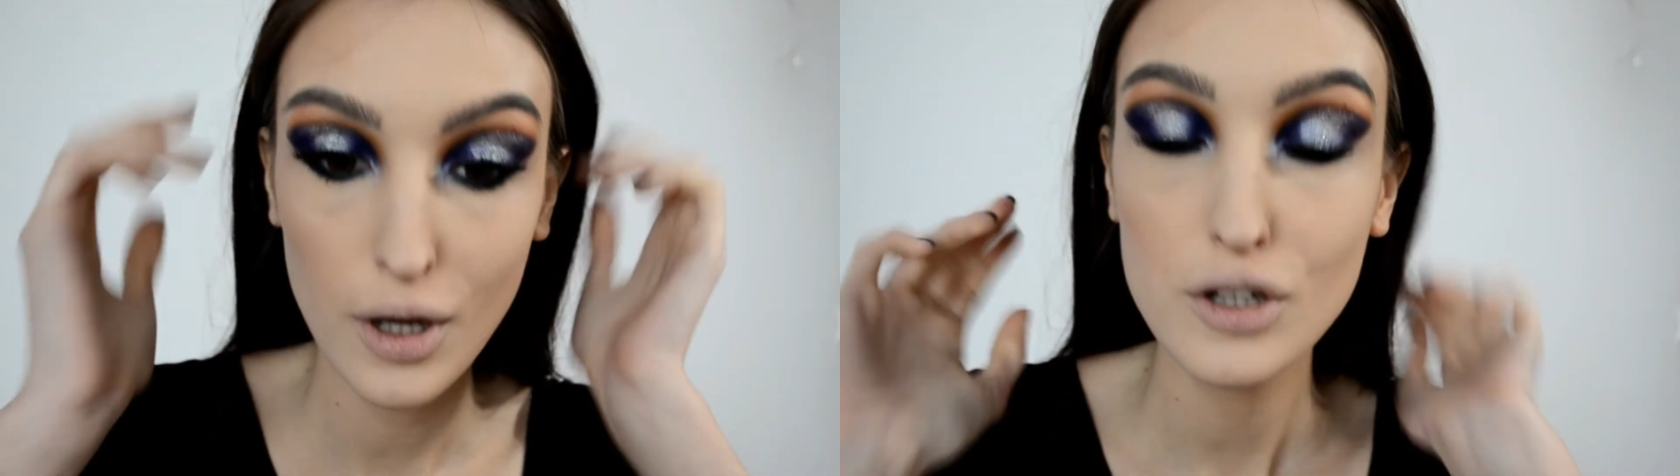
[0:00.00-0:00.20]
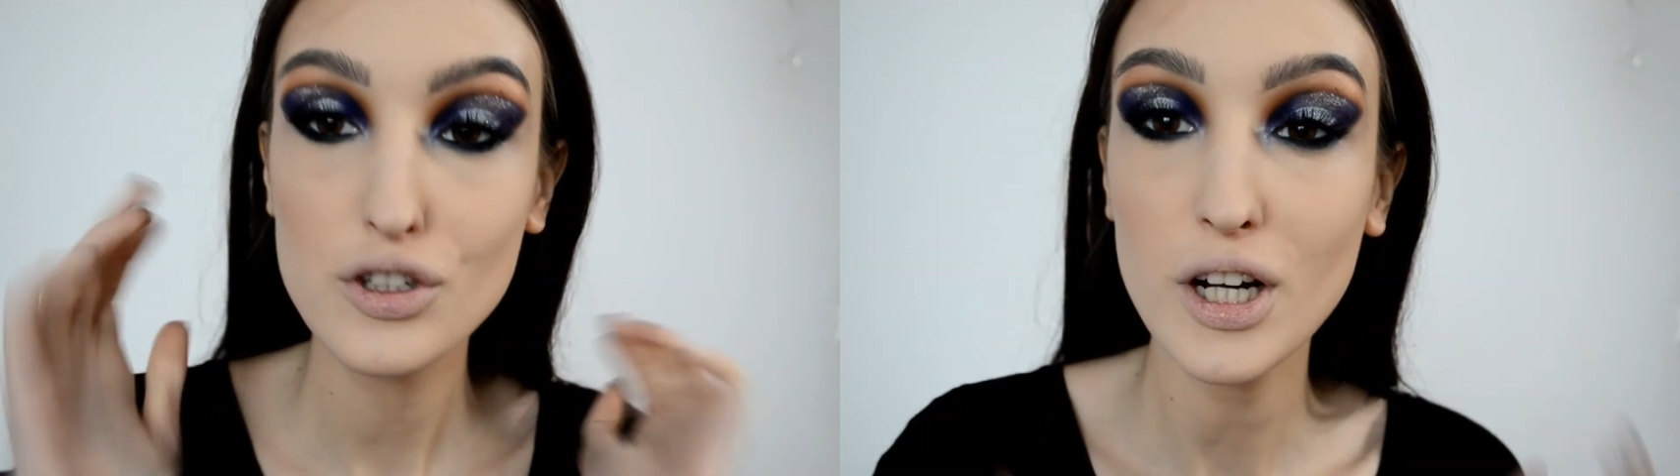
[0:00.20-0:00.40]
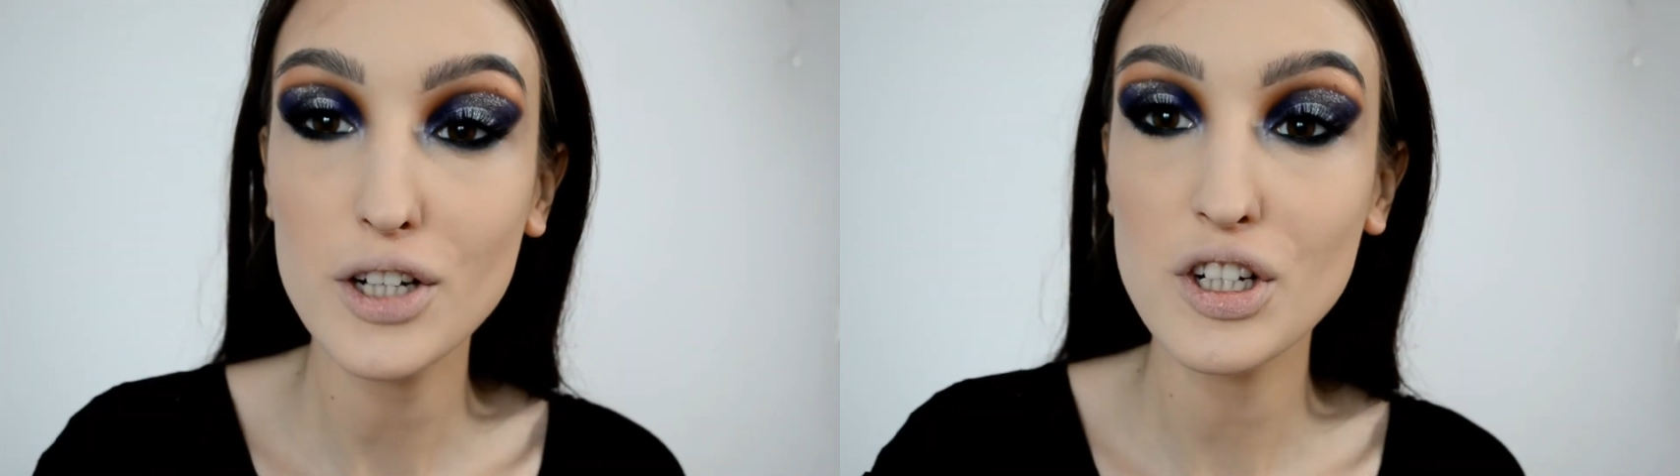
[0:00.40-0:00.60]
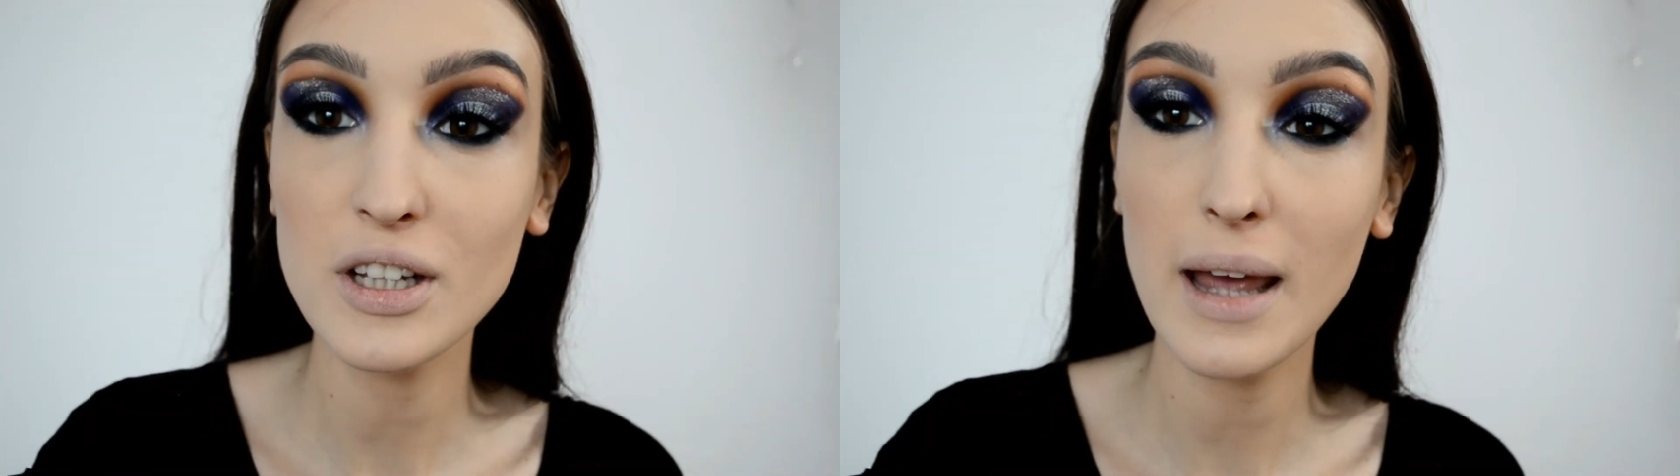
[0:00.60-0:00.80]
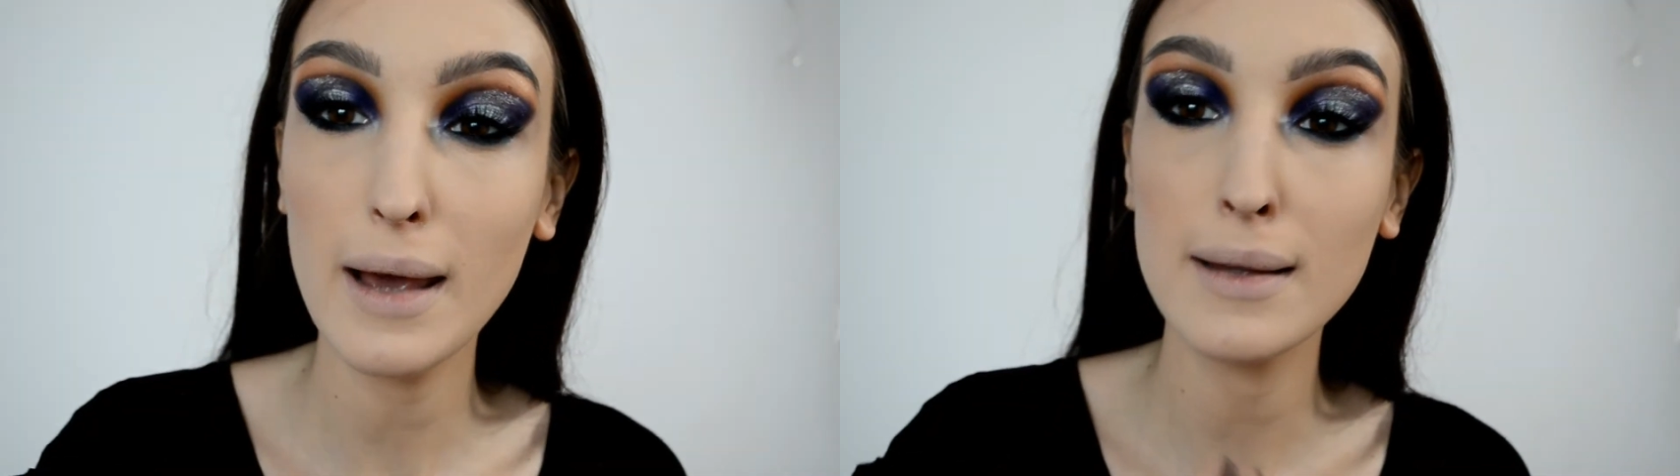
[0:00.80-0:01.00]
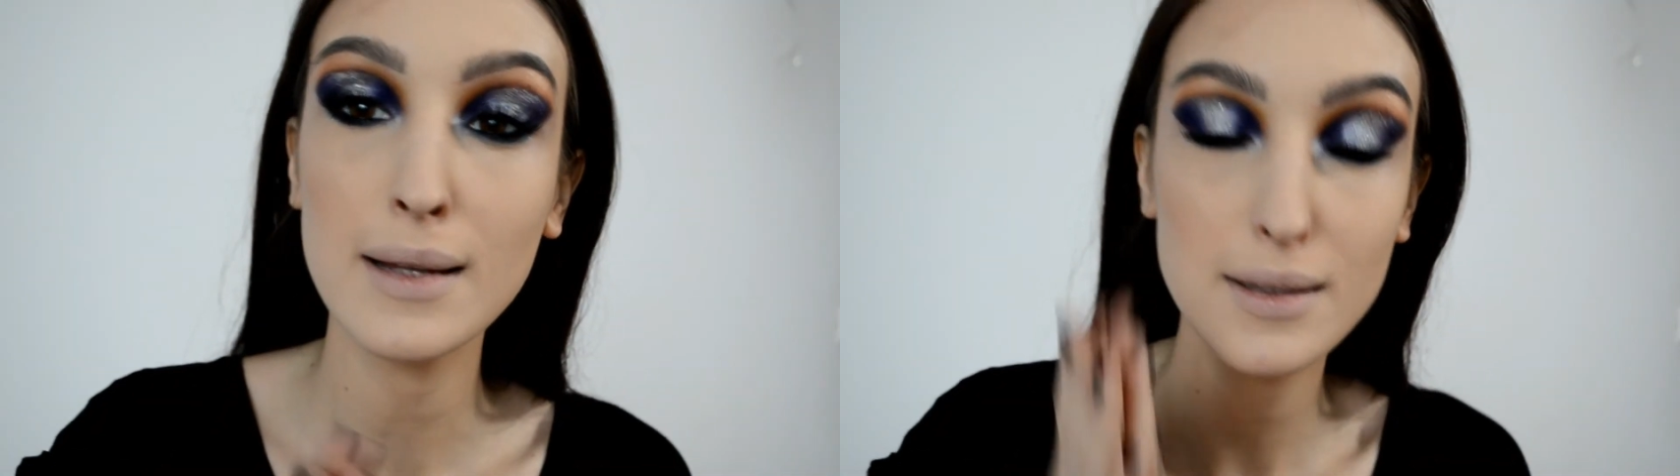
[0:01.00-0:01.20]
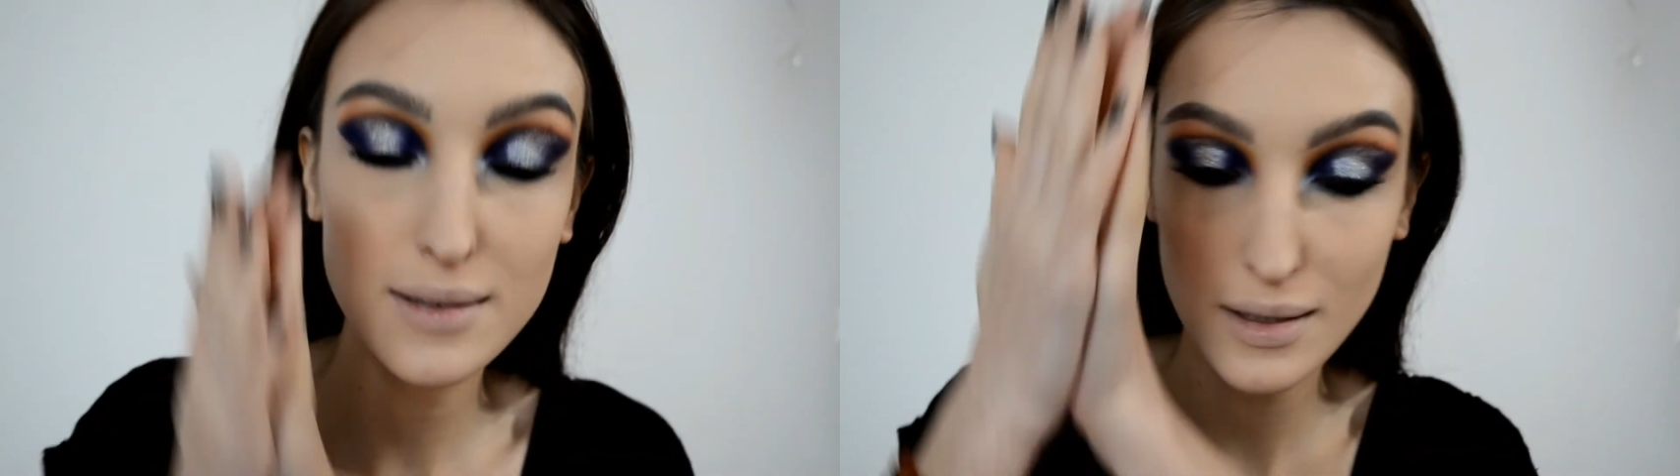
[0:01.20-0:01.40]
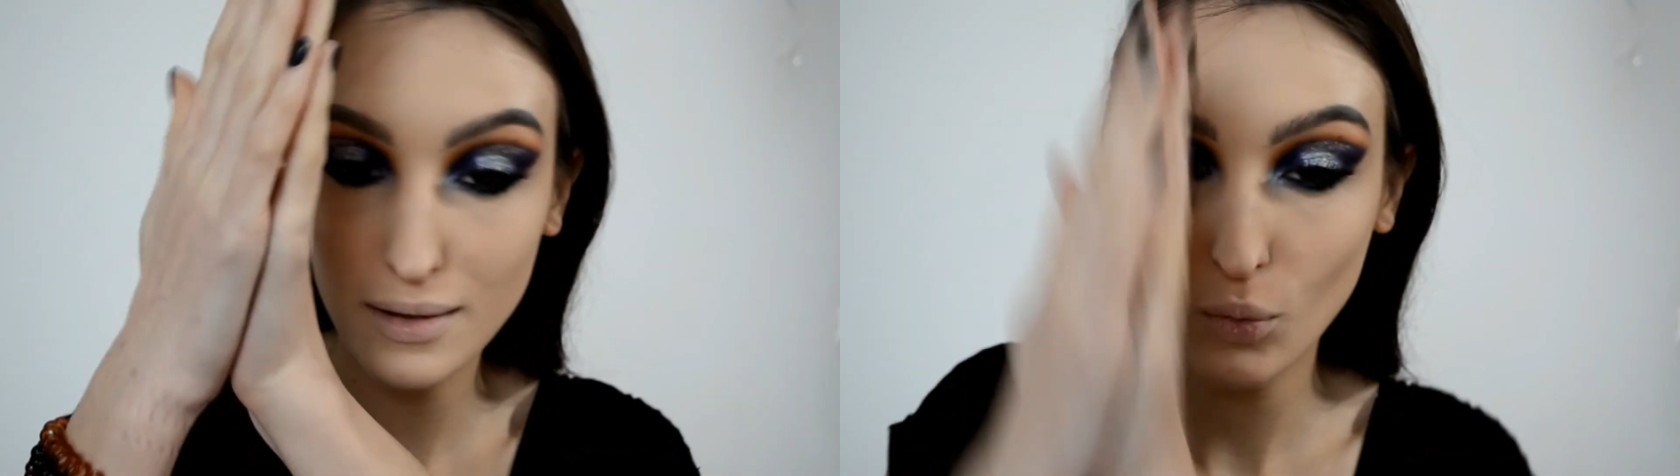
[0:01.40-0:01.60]
charge it, and I
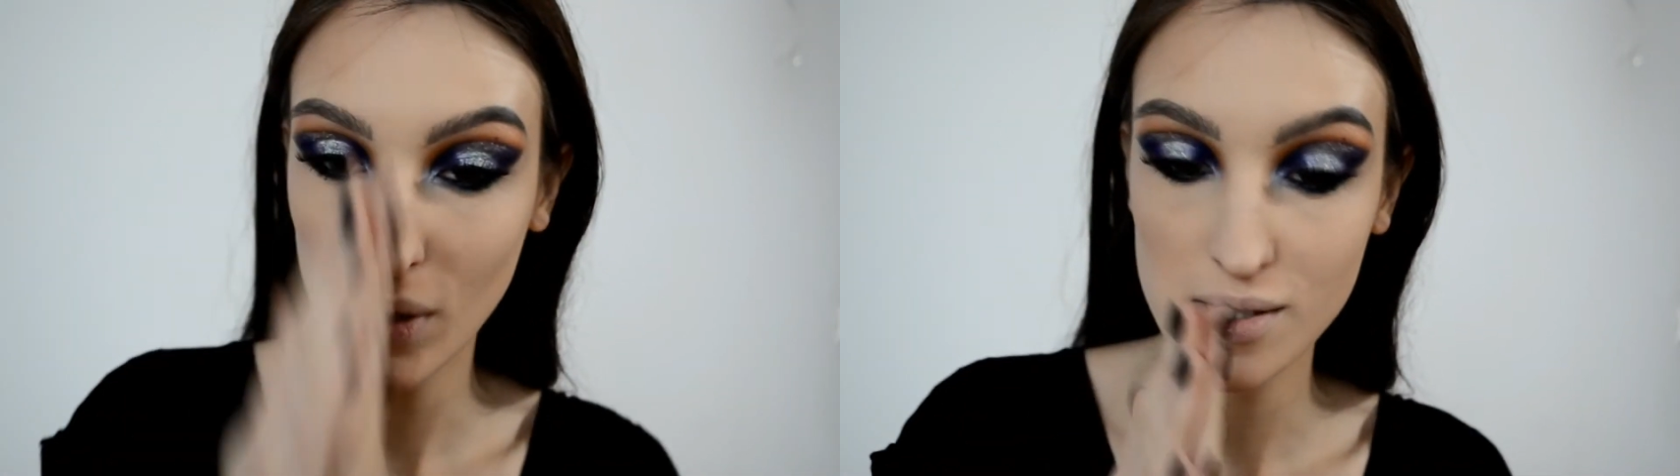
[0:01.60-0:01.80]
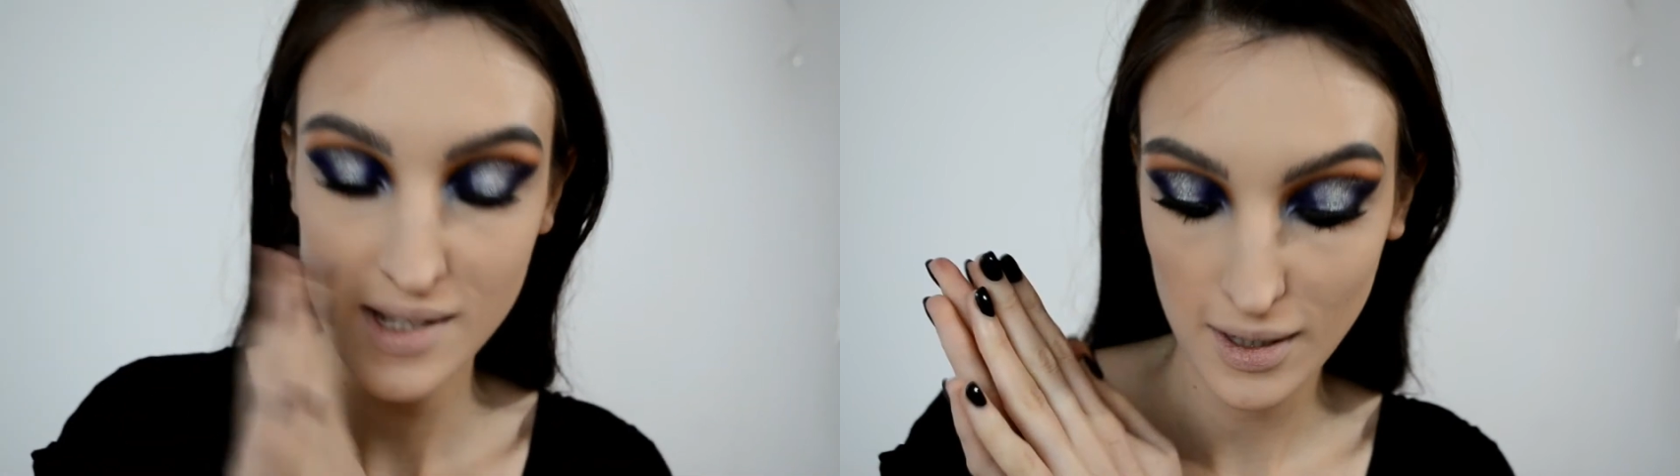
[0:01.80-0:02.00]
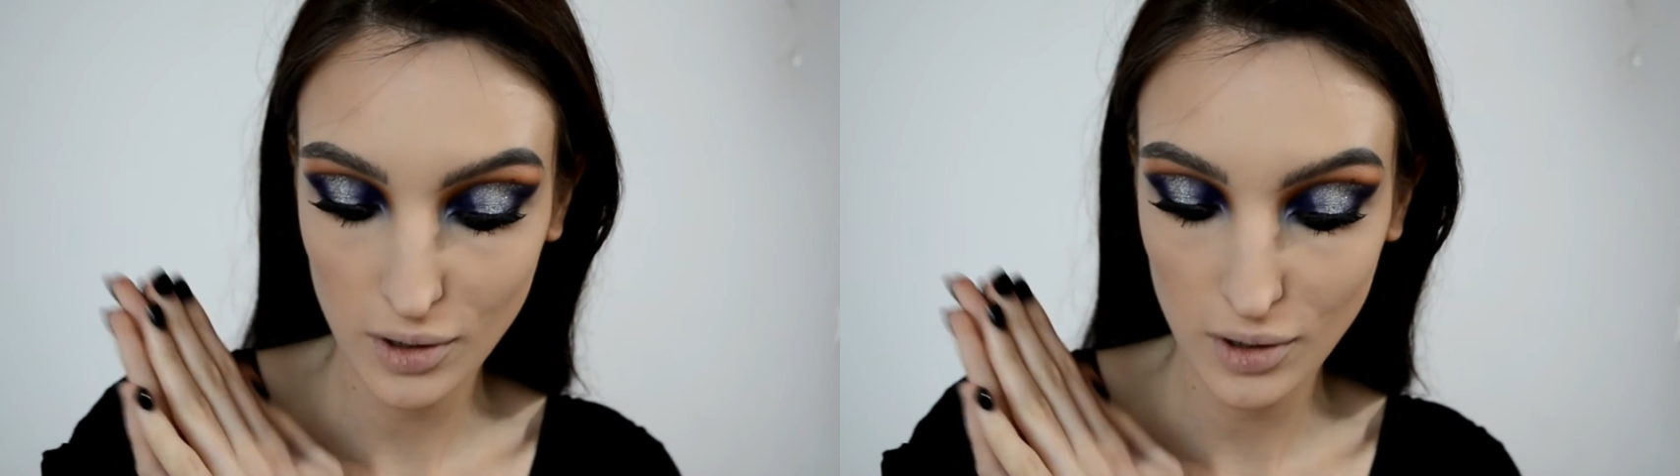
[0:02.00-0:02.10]
did one side